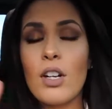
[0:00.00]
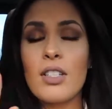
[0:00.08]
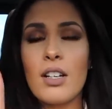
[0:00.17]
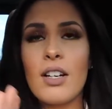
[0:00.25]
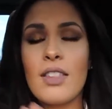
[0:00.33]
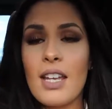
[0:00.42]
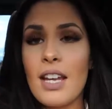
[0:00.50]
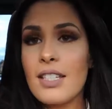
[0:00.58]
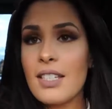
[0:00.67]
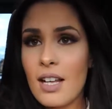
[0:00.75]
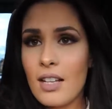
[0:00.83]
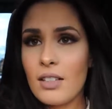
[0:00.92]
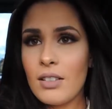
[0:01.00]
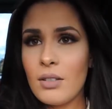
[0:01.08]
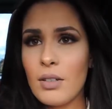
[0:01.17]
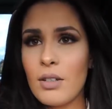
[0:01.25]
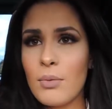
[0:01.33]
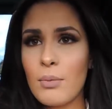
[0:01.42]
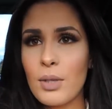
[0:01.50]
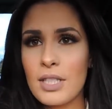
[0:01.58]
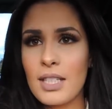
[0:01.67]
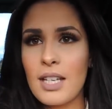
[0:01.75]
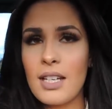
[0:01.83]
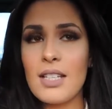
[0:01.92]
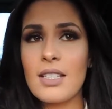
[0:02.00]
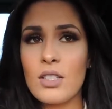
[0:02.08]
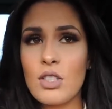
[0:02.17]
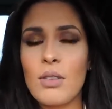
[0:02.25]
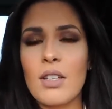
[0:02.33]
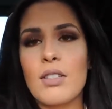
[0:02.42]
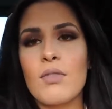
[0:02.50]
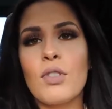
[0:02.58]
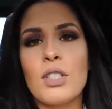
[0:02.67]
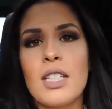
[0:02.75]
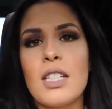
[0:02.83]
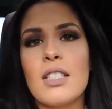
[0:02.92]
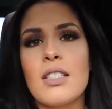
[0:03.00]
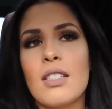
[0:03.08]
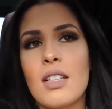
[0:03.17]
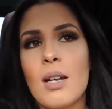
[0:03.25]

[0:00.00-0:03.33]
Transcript: or sorry, the SL Mercedes in 2014